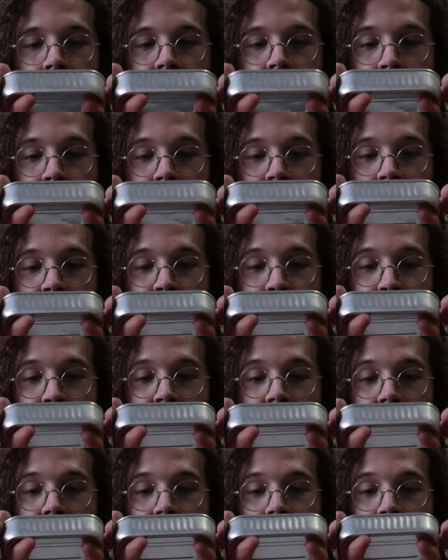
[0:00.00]
Seems like it was
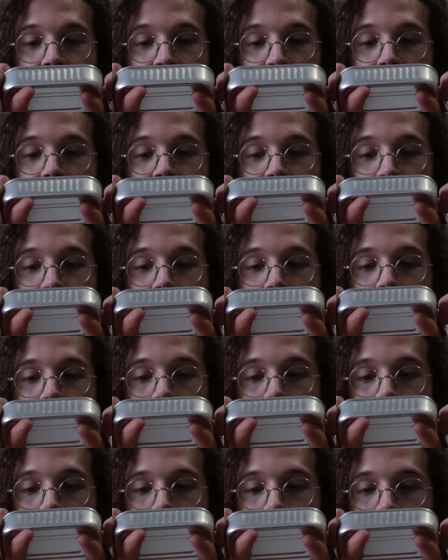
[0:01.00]
packed in
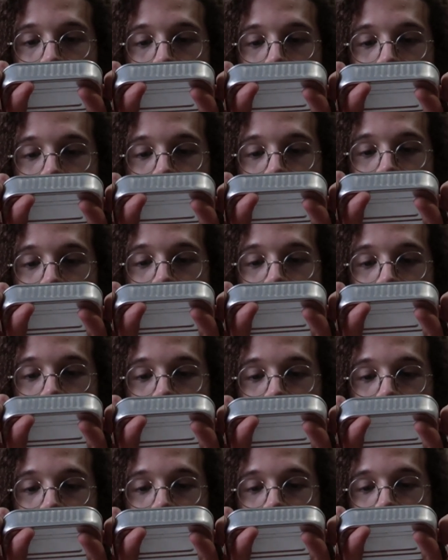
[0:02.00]
2020, but it's good
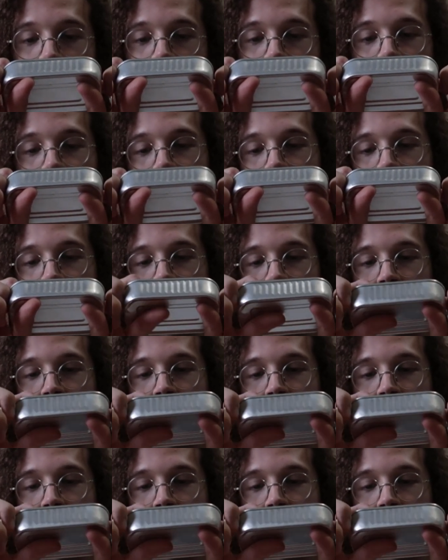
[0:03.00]
until